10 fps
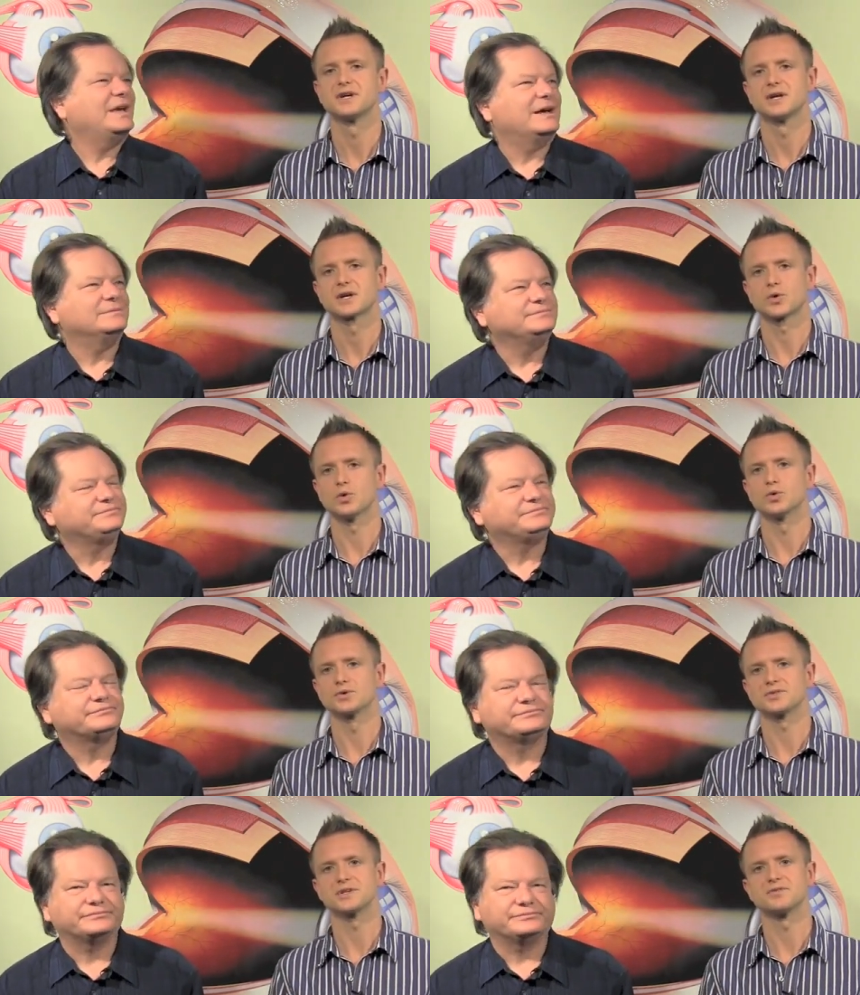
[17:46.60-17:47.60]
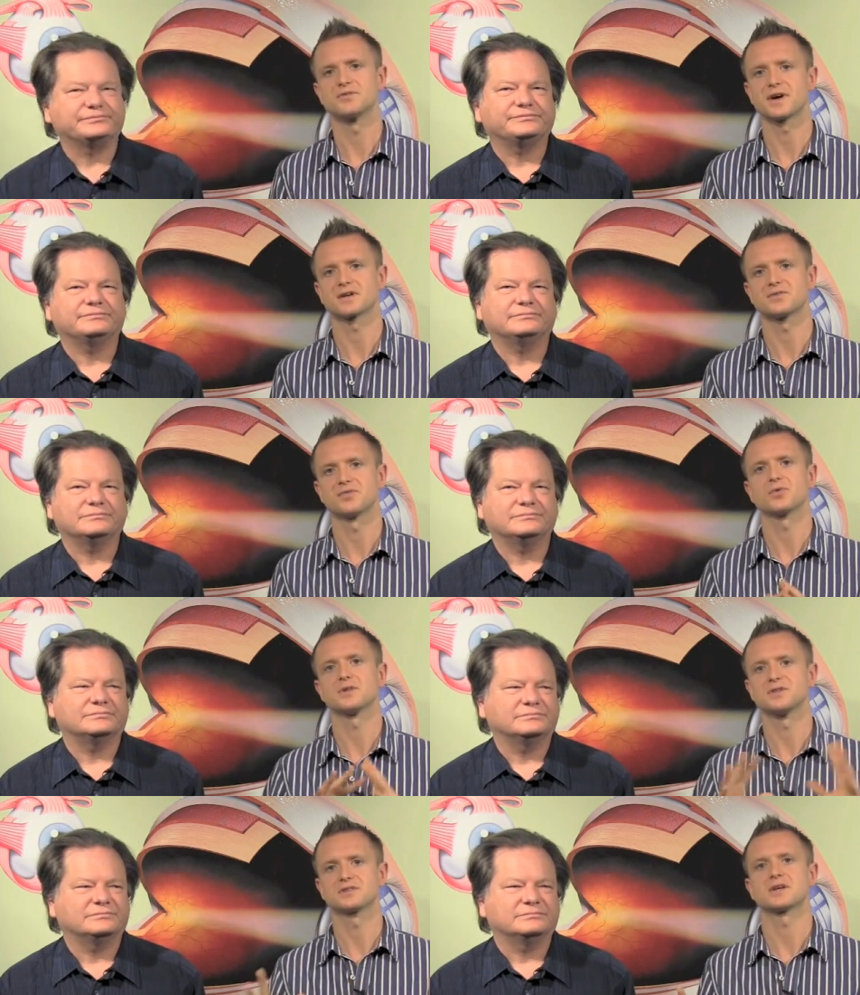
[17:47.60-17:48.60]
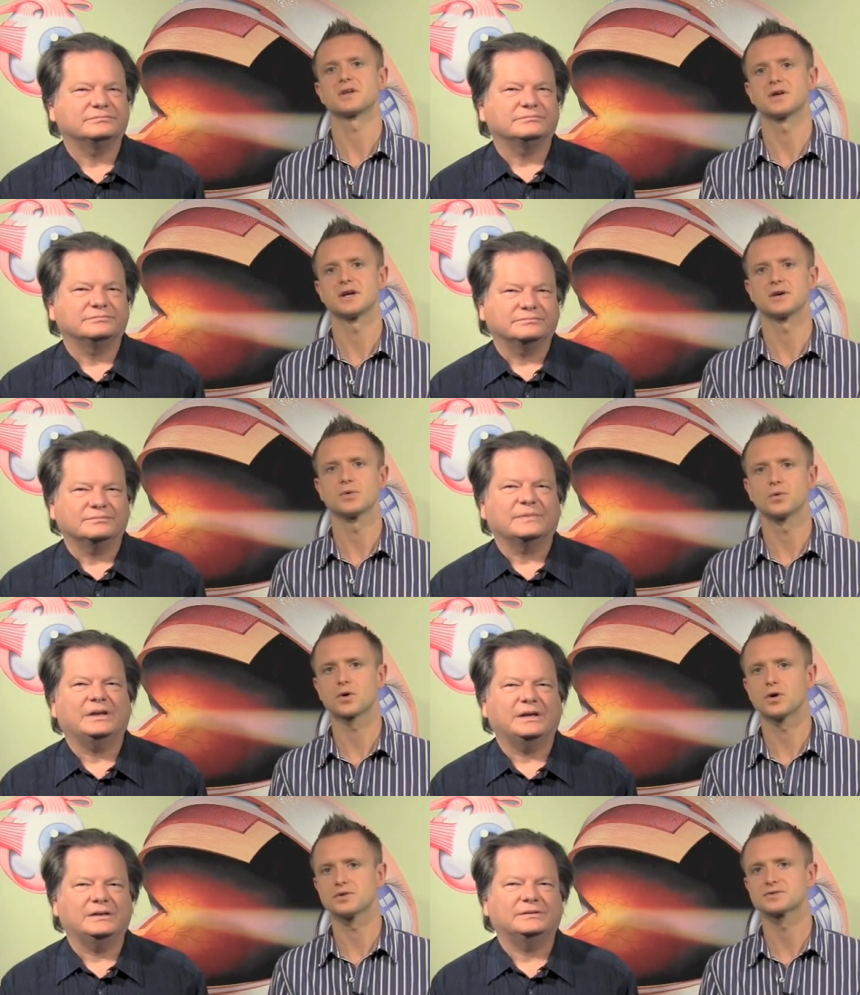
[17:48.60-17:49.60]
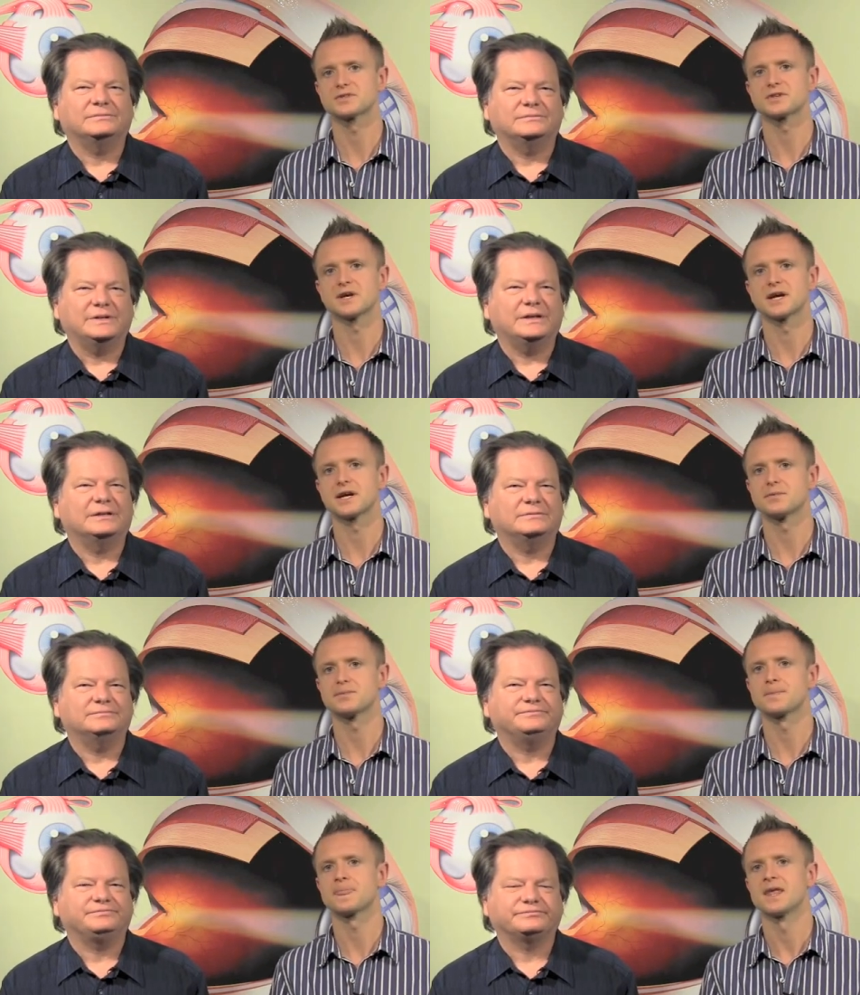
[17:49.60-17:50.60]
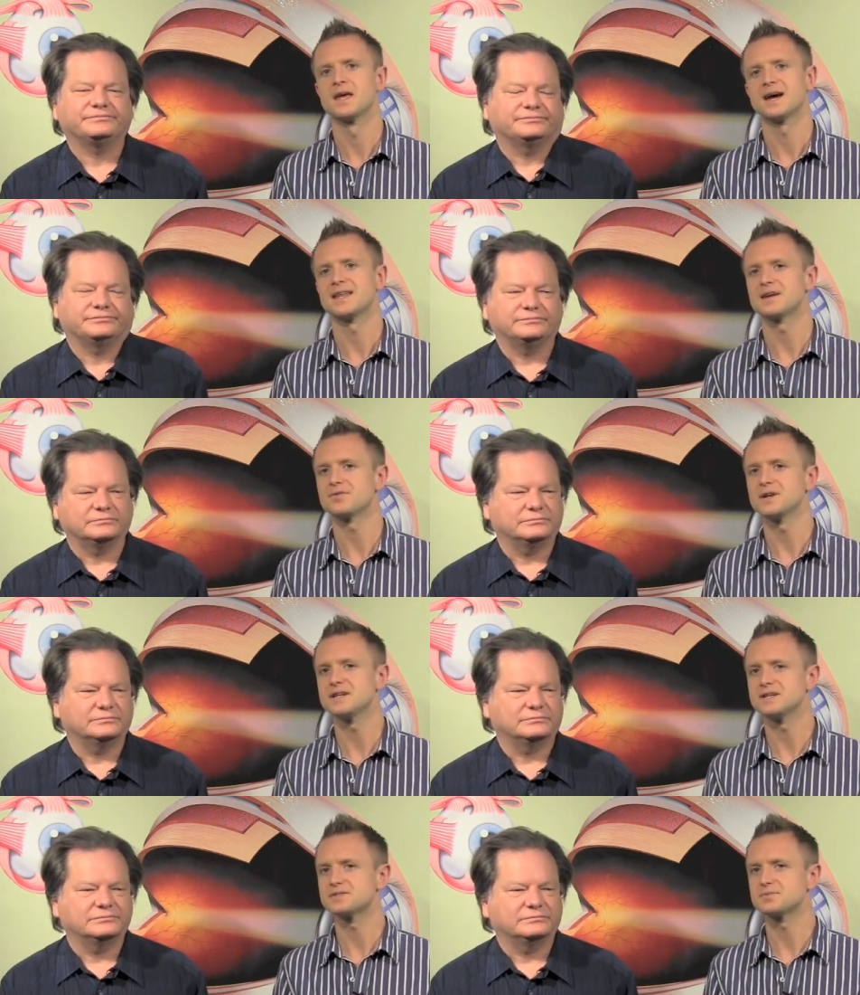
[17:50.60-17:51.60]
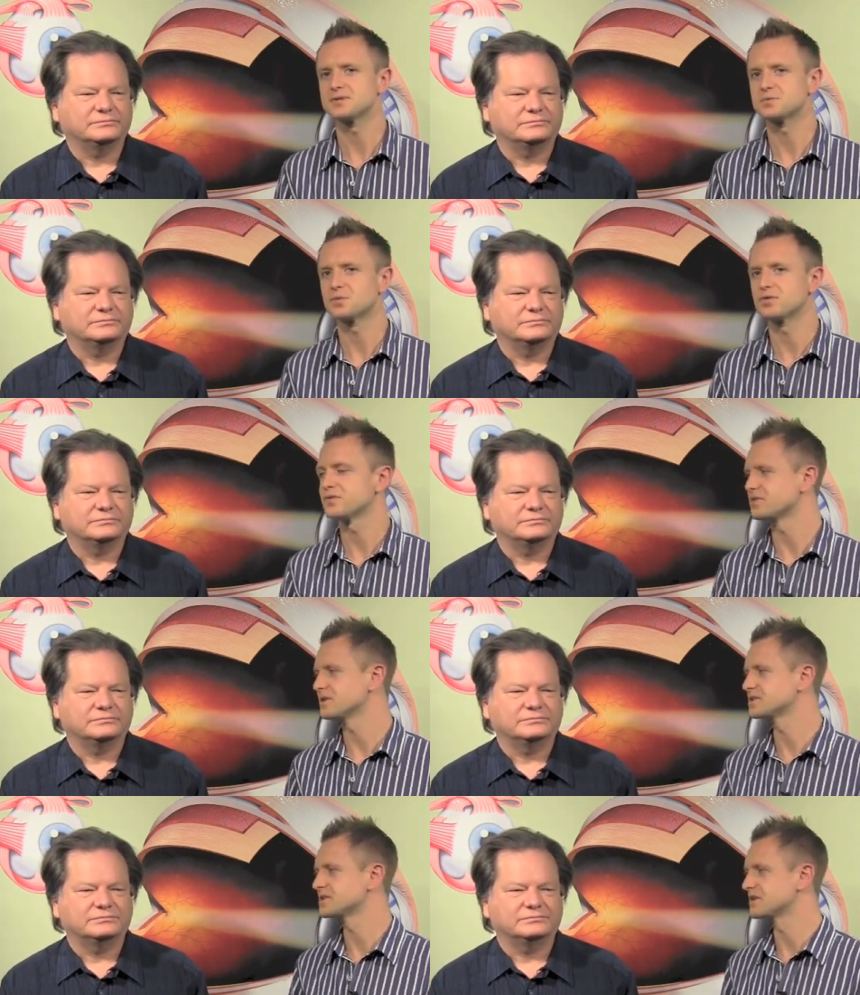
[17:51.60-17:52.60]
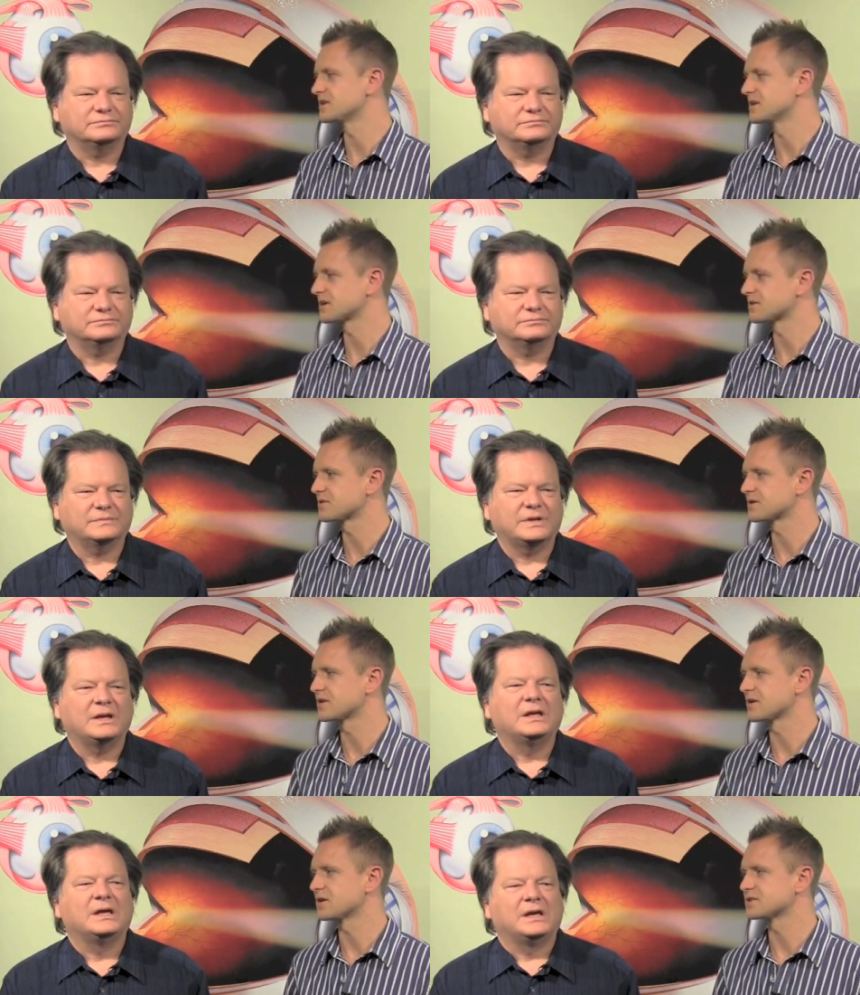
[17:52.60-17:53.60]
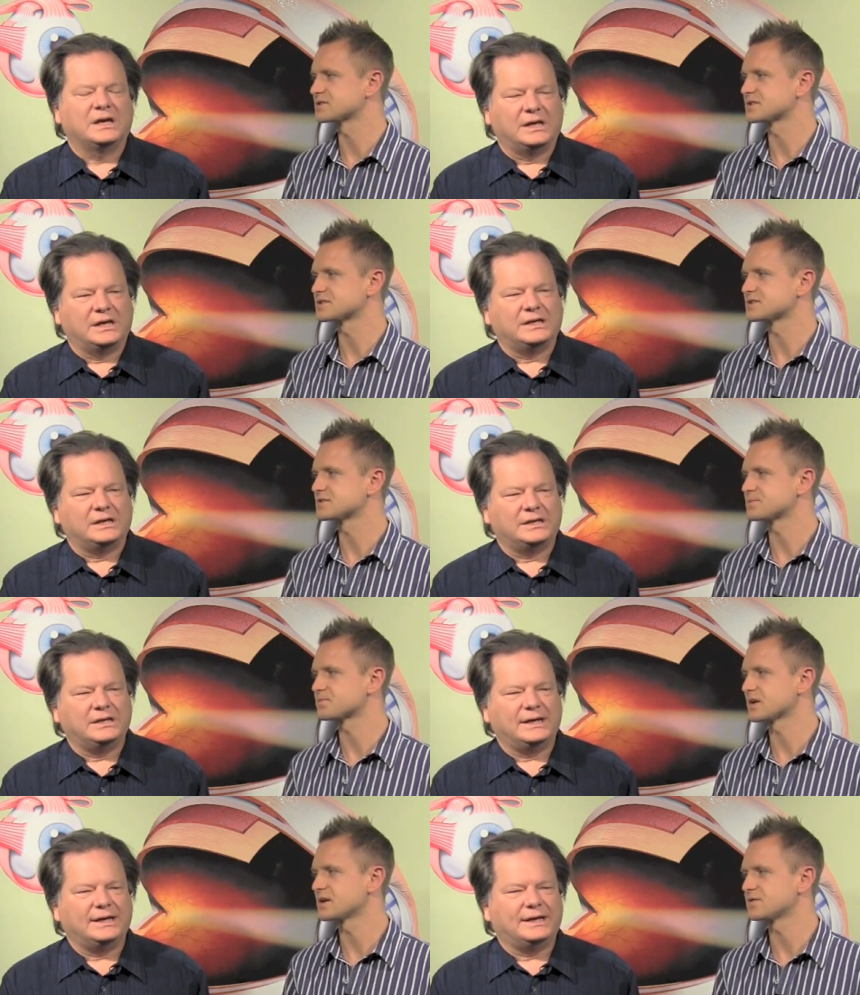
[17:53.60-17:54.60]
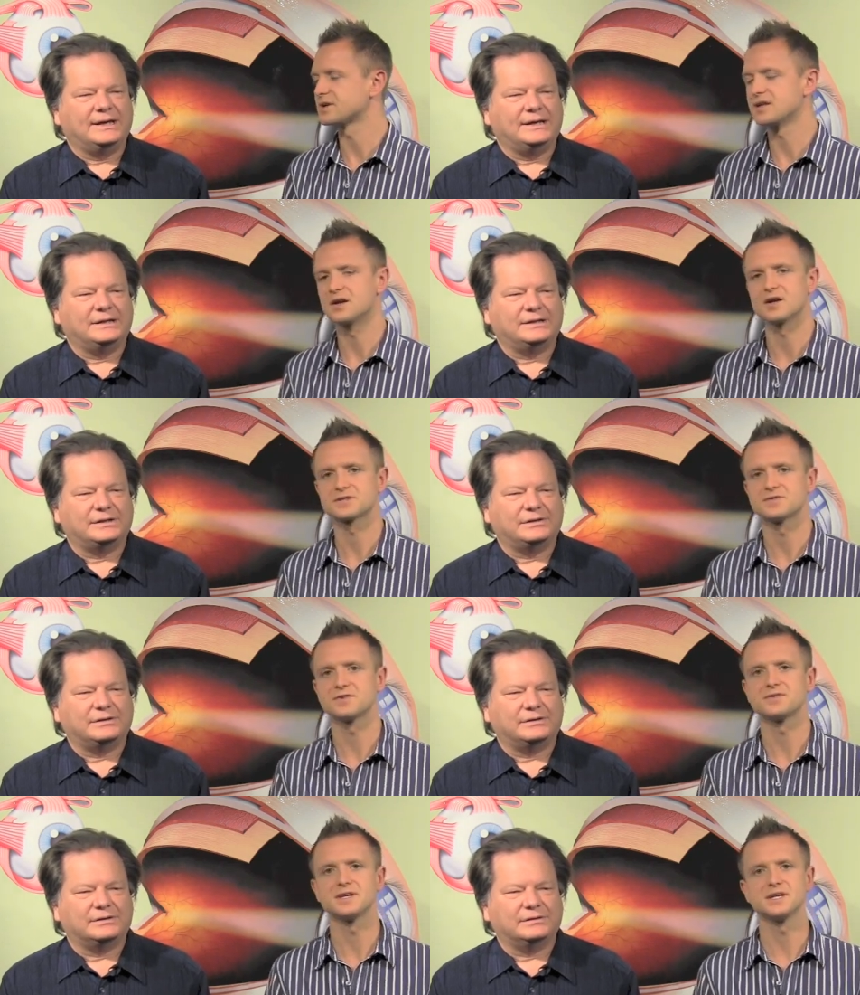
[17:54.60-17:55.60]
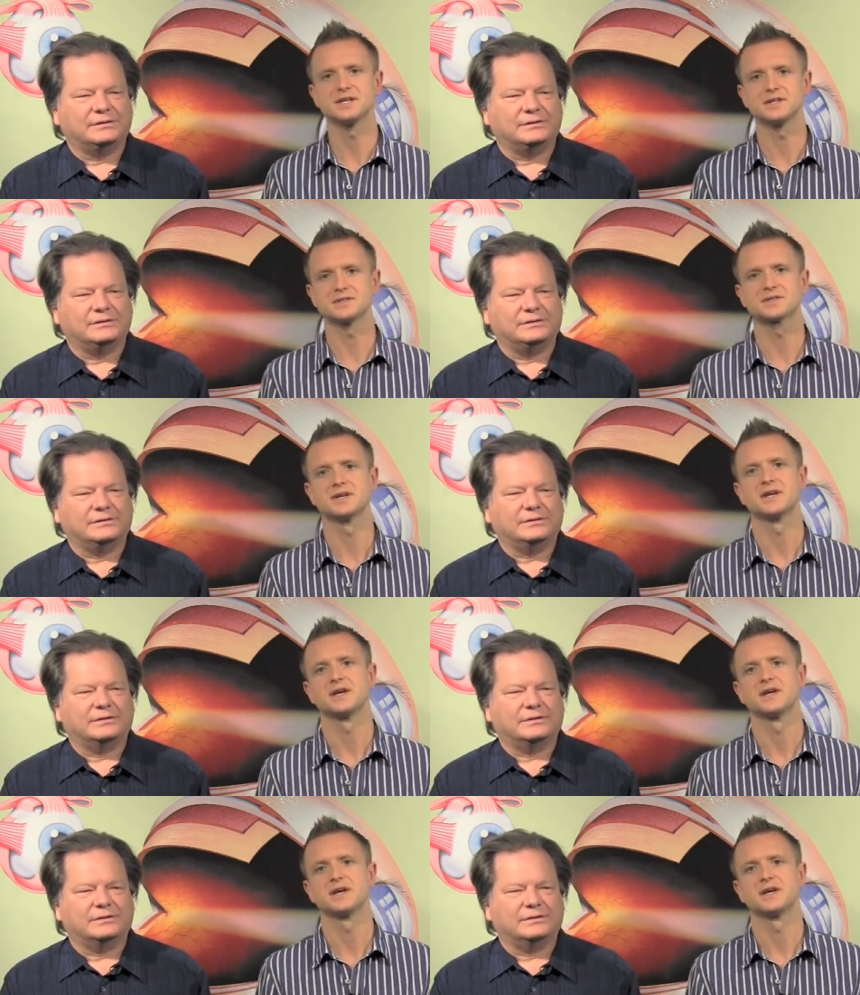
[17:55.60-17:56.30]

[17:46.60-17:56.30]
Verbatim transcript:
Speaker 1: yeah. cause, and in fact, avoid the sunlight at all costs. Yeah. Um, and that really is is more of a recent thing, right? The last is yeah really the last fifty years,